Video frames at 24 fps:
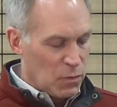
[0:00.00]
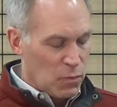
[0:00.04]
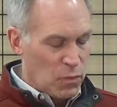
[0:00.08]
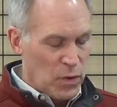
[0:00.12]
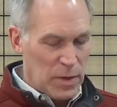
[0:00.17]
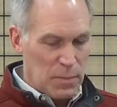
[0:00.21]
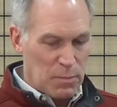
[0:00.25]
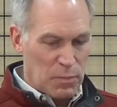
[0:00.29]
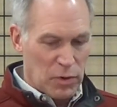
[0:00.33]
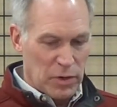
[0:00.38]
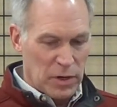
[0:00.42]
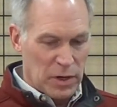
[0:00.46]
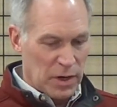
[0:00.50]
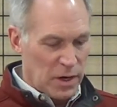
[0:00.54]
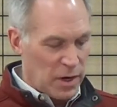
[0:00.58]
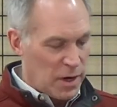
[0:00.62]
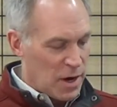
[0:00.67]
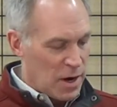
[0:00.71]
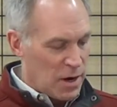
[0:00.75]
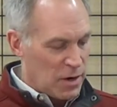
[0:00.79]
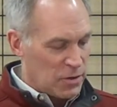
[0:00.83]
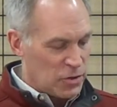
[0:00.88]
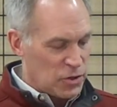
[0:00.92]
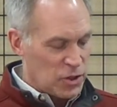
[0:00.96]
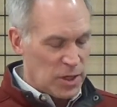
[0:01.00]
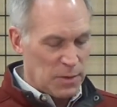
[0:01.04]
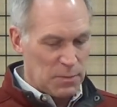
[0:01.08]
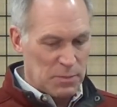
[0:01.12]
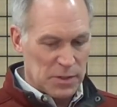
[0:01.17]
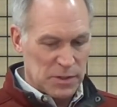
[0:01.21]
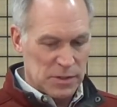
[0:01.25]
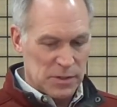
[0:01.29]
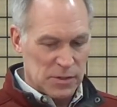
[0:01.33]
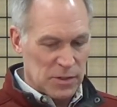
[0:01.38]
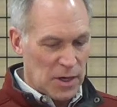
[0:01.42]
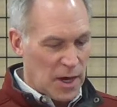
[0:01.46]
We put it in our
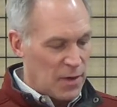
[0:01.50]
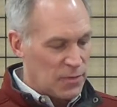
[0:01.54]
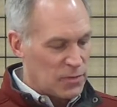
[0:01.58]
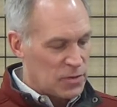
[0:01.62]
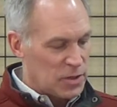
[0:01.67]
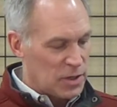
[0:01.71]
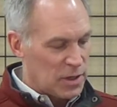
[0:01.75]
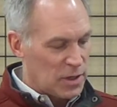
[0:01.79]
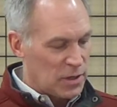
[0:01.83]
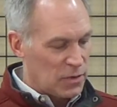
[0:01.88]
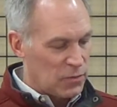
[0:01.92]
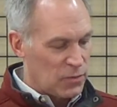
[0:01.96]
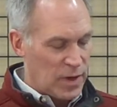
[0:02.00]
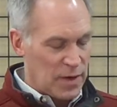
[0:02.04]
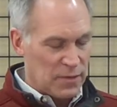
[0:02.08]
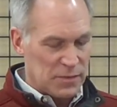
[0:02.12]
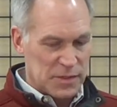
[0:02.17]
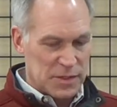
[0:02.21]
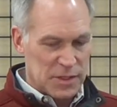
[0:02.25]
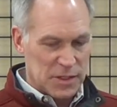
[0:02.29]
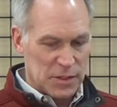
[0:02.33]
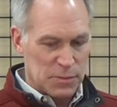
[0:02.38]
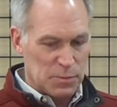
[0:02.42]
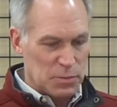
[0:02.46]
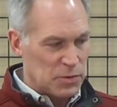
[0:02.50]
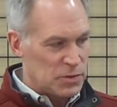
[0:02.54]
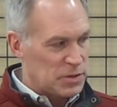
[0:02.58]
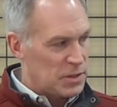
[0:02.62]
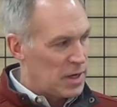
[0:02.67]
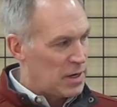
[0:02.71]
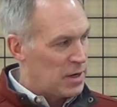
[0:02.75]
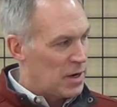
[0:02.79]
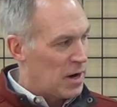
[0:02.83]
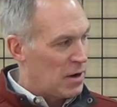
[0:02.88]
cheapest soft shell, and we have 6%.